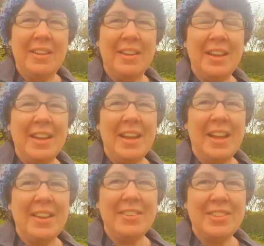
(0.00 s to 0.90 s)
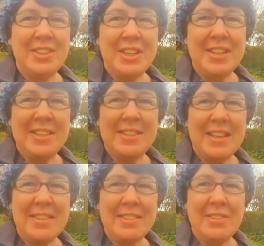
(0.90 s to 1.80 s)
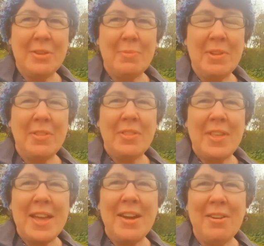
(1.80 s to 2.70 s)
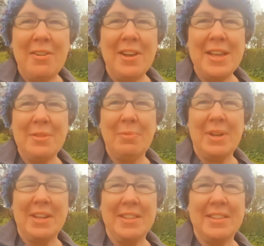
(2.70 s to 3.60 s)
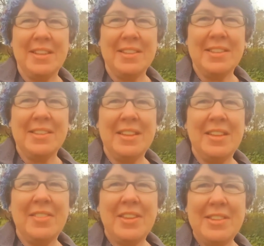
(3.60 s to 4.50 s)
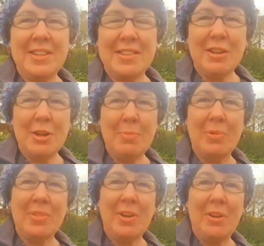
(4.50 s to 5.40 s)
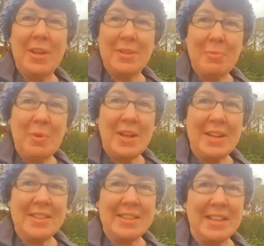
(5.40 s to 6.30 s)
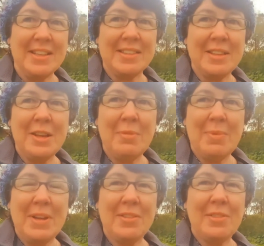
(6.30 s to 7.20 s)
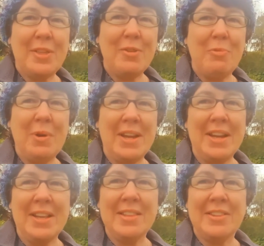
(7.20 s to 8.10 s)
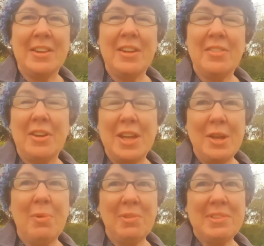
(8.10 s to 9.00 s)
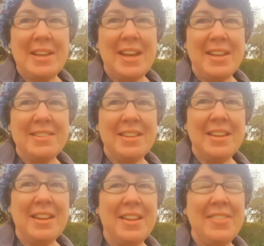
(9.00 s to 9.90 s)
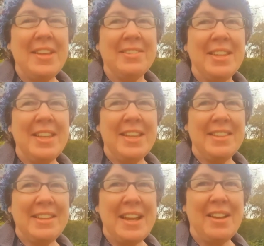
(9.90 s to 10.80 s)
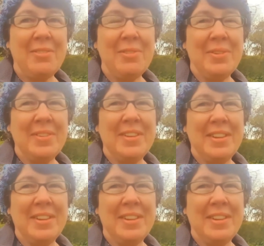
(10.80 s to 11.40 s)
Uh, and Jesus says to them that they are his witnesses. These disciples are his witnesses because they've witnessed that he was dead and that he is now